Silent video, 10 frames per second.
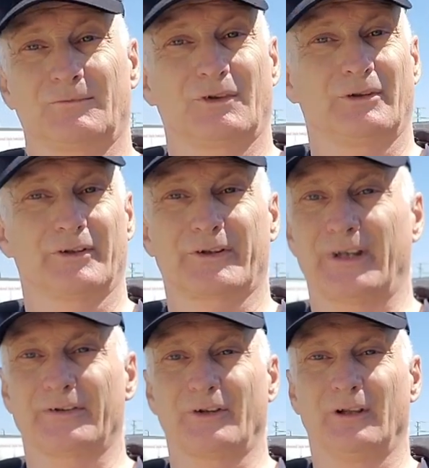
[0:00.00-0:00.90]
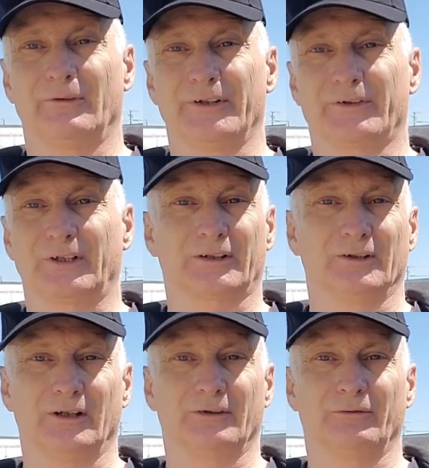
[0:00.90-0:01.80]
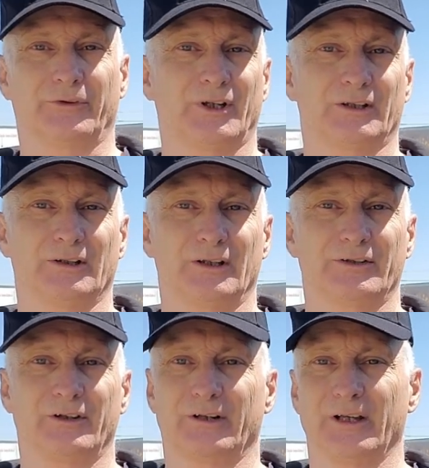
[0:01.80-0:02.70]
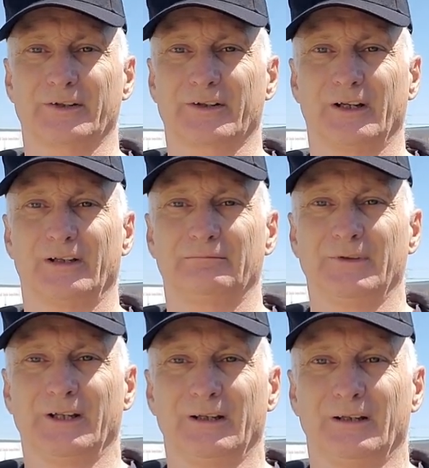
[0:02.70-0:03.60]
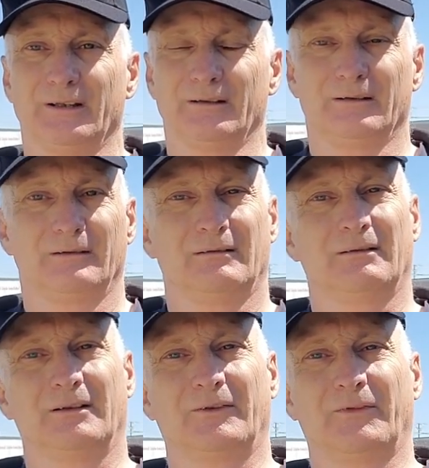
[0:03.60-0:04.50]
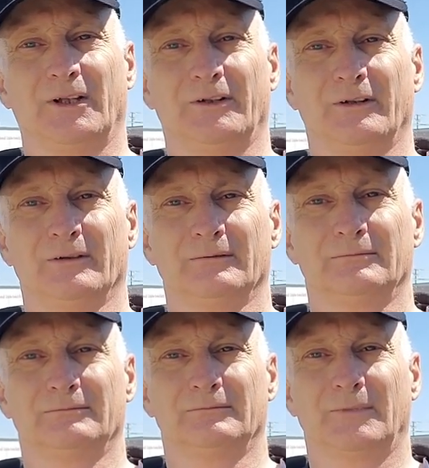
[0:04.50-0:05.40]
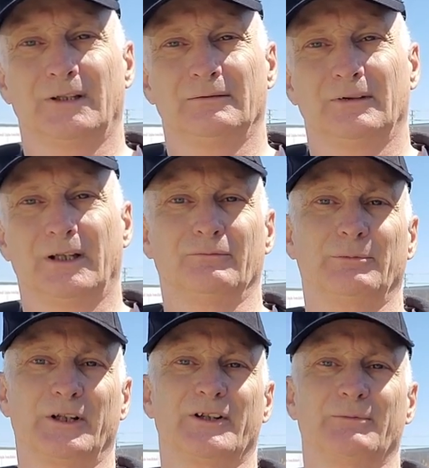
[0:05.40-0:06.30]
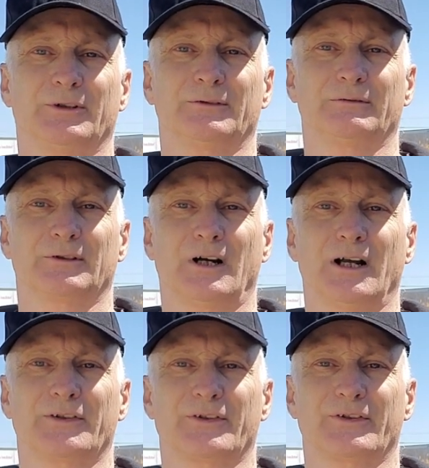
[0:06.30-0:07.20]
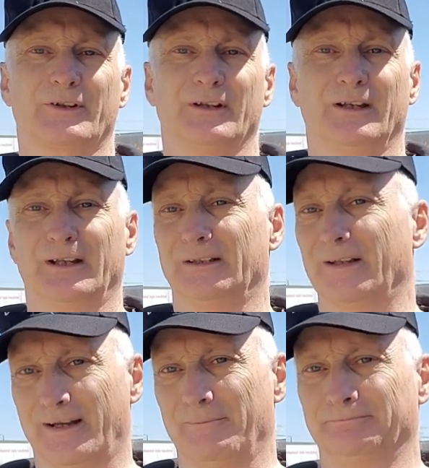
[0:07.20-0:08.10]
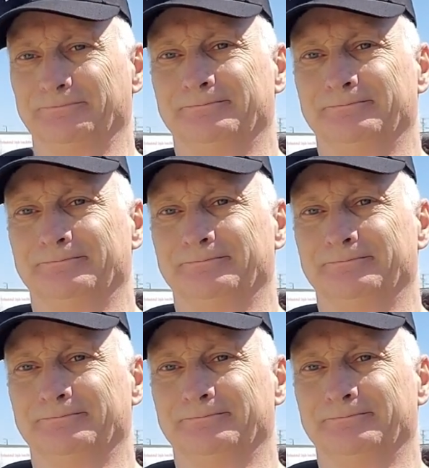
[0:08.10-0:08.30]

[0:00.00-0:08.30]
Of course, as always, technolo with technology, the downside is failure and replacement costs and time.